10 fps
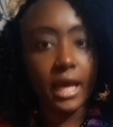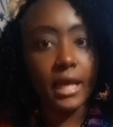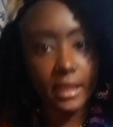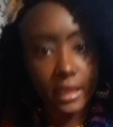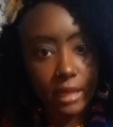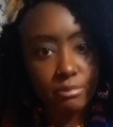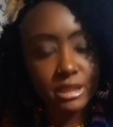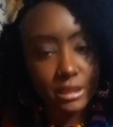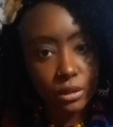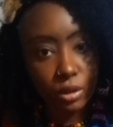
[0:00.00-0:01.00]
And yet I'm
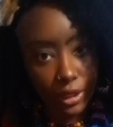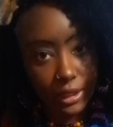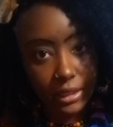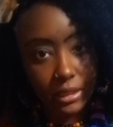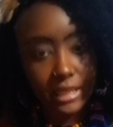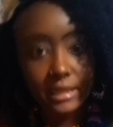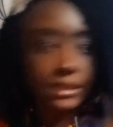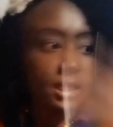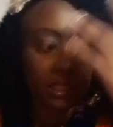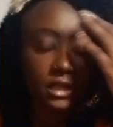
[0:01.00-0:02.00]
still on it. It's
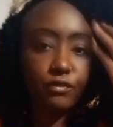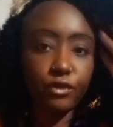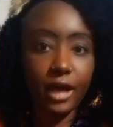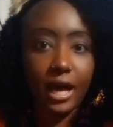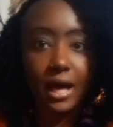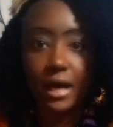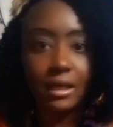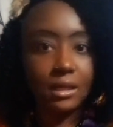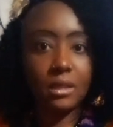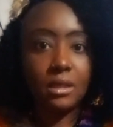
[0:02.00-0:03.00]
nothing for
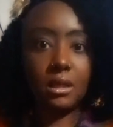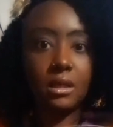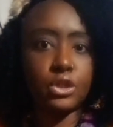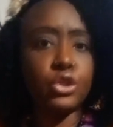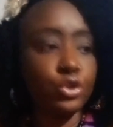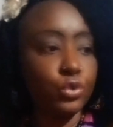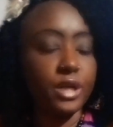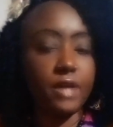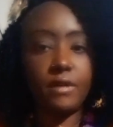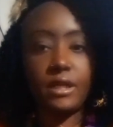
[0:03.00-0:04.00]
God to do
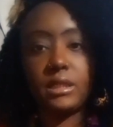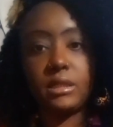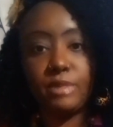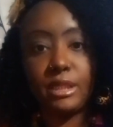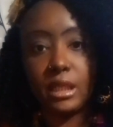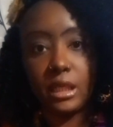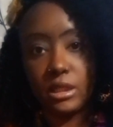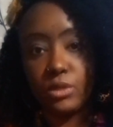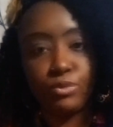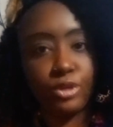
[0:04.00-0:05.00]
whatever needs to be
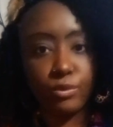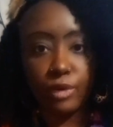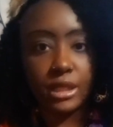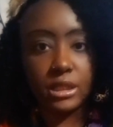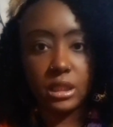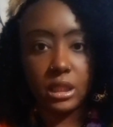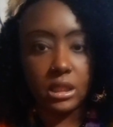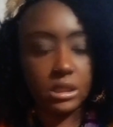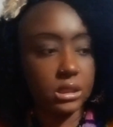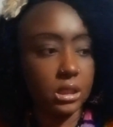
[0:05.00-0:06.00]
done to rearrange
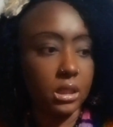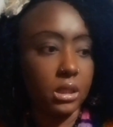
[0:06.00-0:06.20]
things.